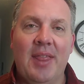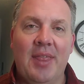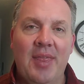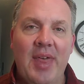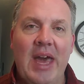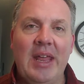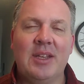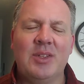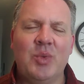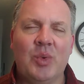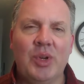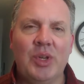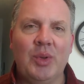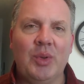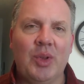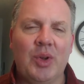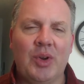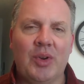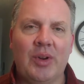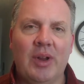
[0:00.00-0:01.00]
That is where
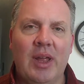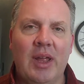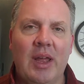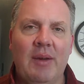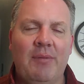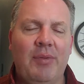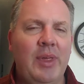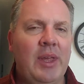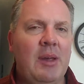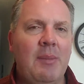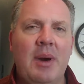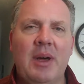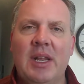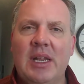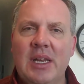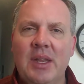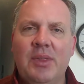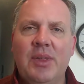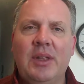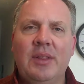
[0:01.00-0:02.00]
you learn. If think about
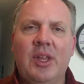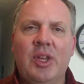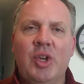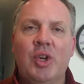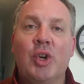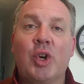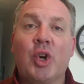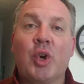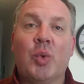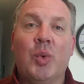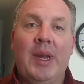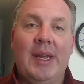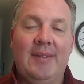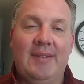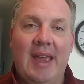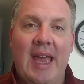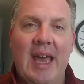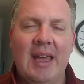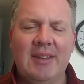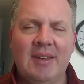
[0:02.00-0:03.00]
anything that you're
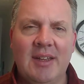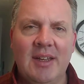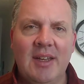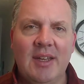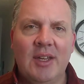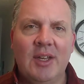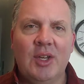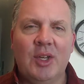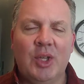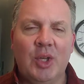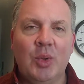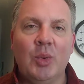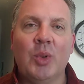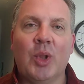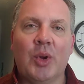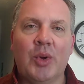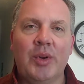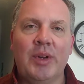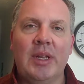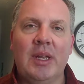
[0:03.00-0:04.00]
great at, you
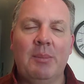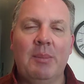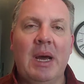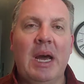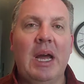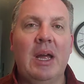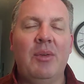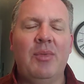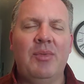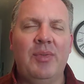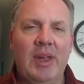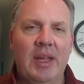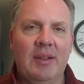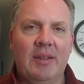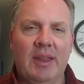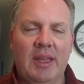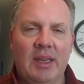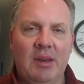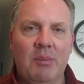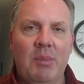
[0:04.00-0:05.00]
learned it by
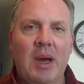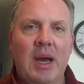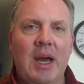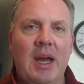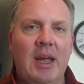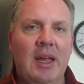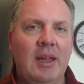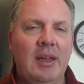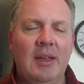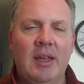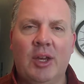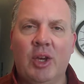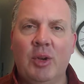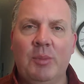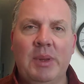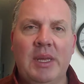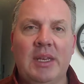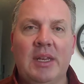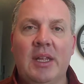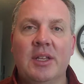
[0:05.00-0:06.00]
failing, by it
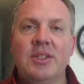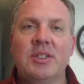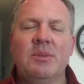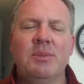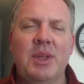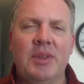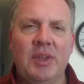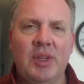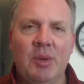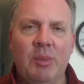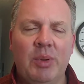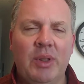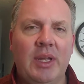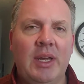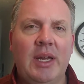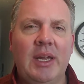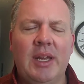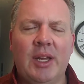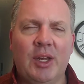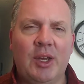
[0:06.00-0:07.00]
could be an instrument that you
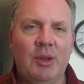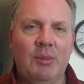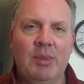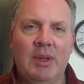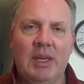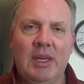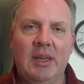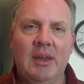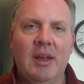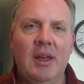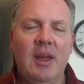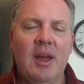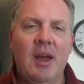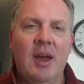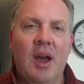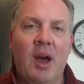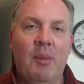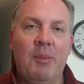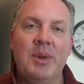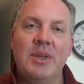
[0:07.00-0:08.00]
play, it could be
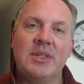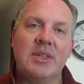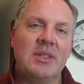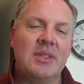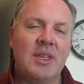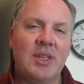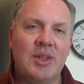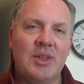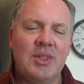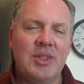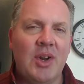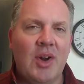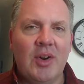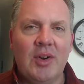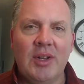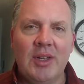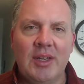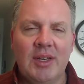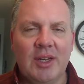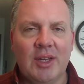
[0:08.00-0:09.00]
a business that you
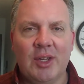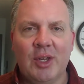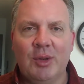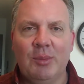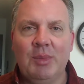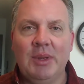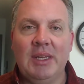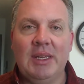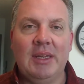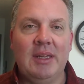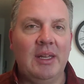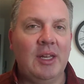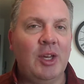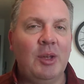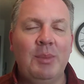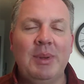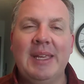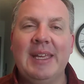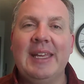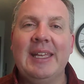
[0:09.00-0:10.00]
started, it could be it
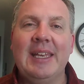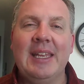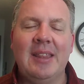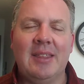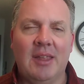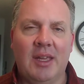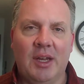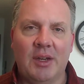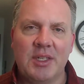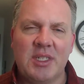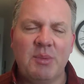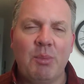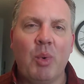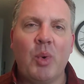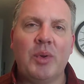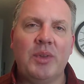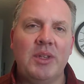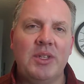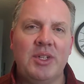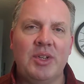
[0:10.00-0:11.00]
could be anything, a
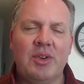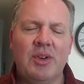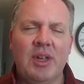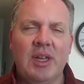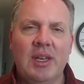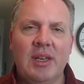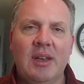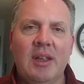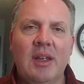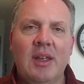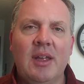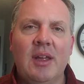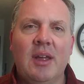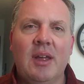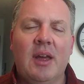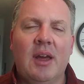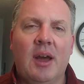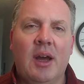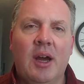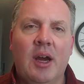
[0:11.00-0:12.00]
sport that you're in
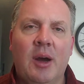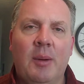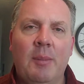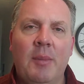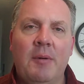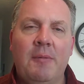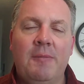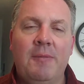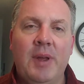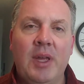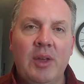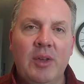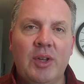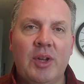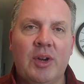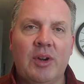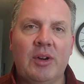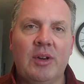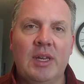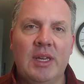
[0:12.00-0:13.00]
um,
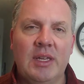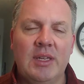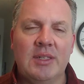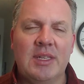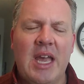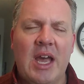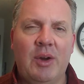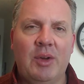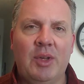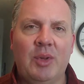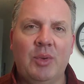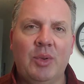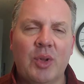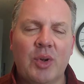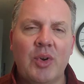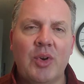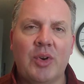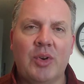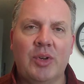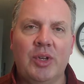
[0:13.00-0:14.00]
failure is how you
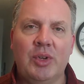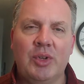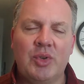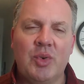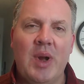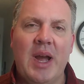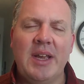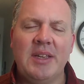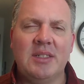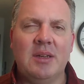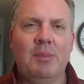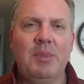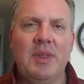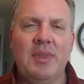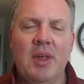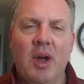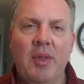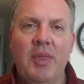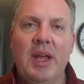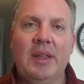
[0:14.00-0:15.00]
learn. You try
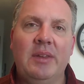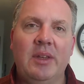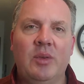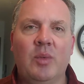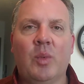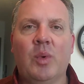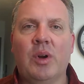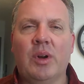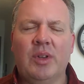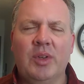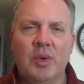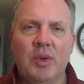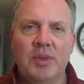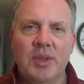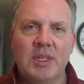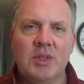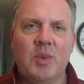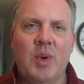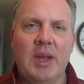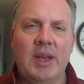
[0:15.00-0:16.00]
something, no, that didn't work. Do it
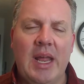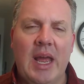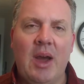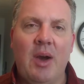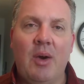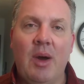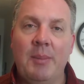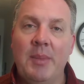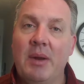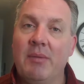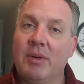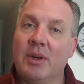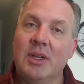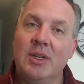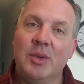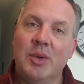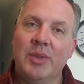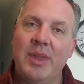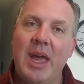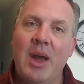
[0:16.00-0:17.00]
this way now. I'm never going
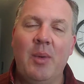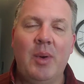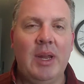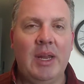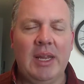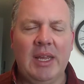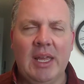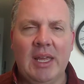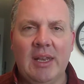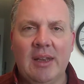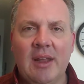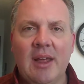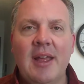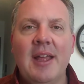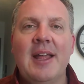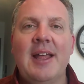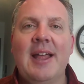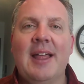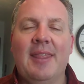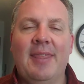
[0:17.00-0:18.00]
to do it that way again.
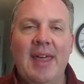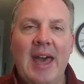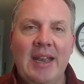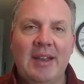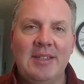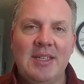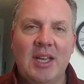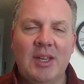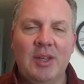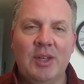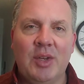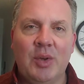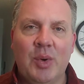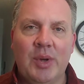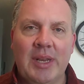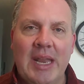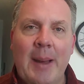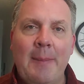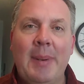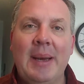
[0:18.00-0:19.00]
That is how you do
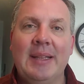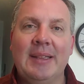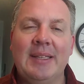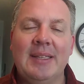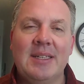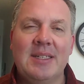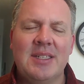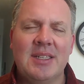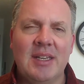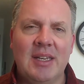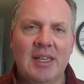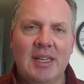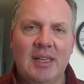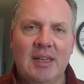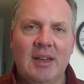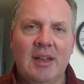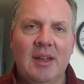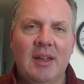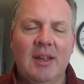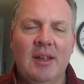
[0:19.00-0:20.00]
it, not by
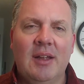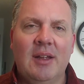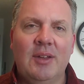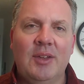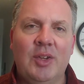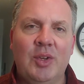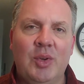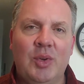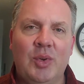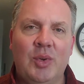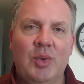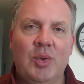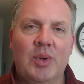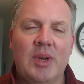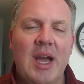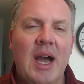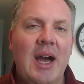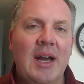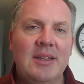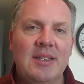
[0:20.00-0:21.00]
listening to
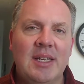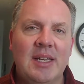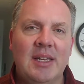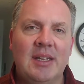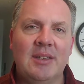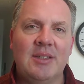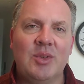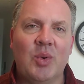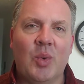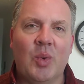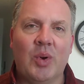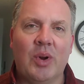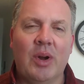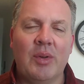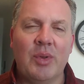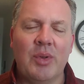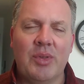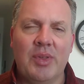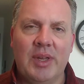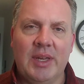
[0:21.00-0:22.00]
content or
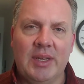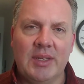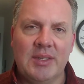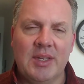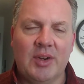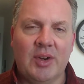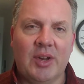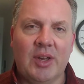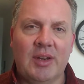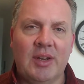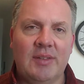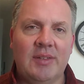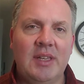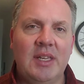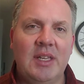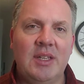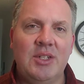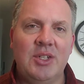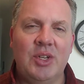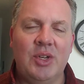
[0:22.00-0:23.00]
other things that are going to
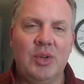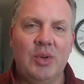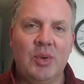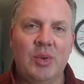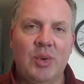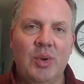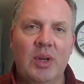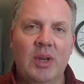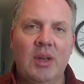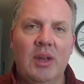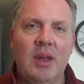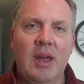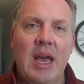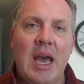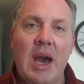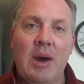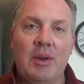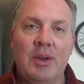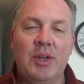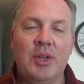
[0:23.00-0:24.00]
teach you
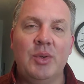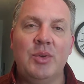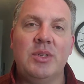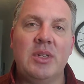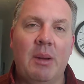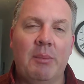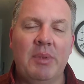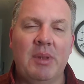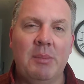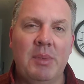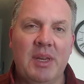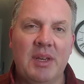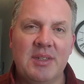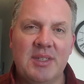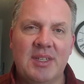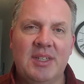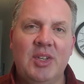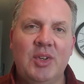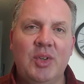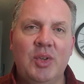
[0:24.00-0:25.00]
how to do something, because
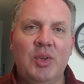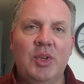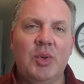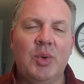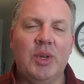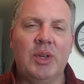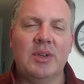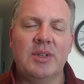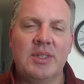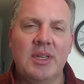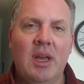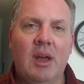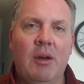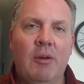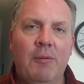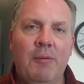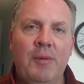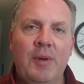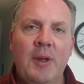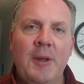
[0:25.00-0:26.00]
until you do it
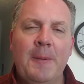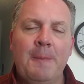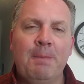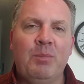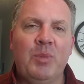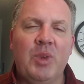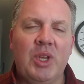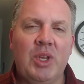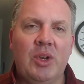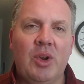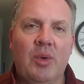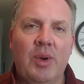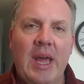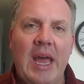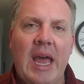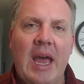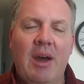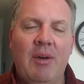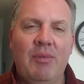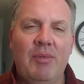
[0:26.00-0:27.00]
yourself, you don't
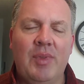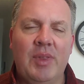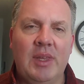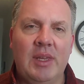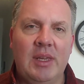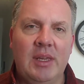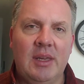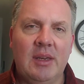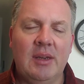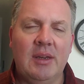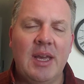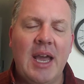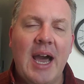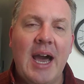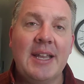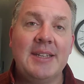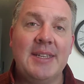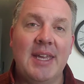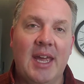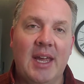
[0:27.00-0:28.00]
have the
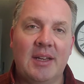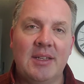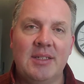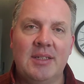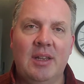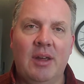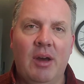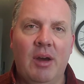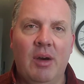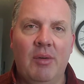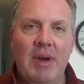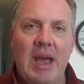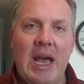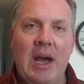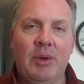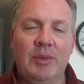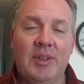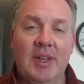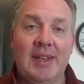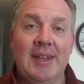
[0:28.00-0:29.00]
context of
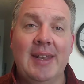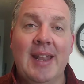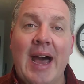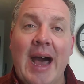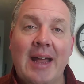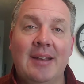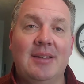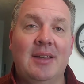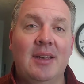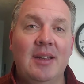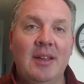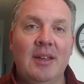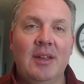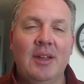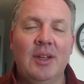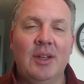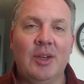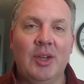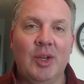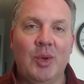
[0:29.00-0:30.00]
how to not
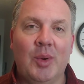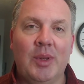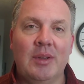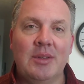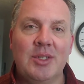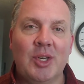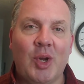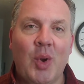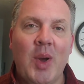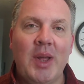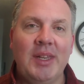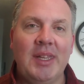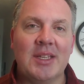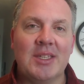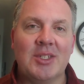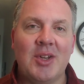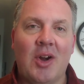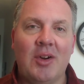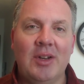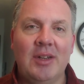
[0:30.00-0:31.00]
do it. So go ahead and get
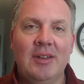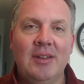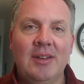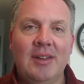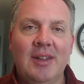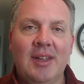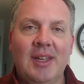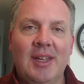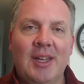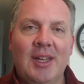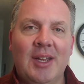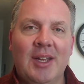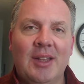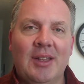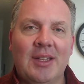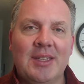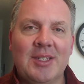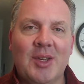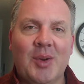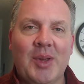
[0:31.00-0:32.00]
started.
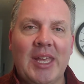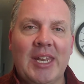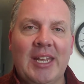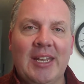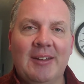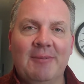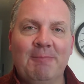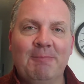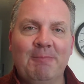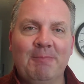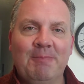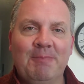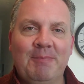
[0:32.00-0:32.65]
Let's go get it.